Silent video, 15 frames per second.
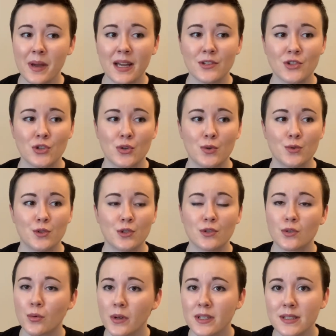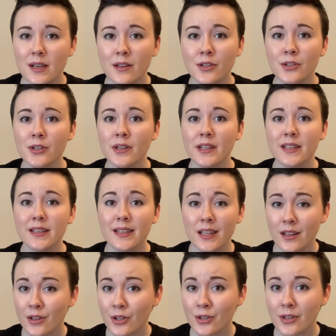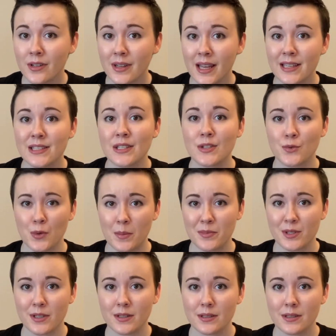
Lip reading: I chose storyteller, healer, and disruptor.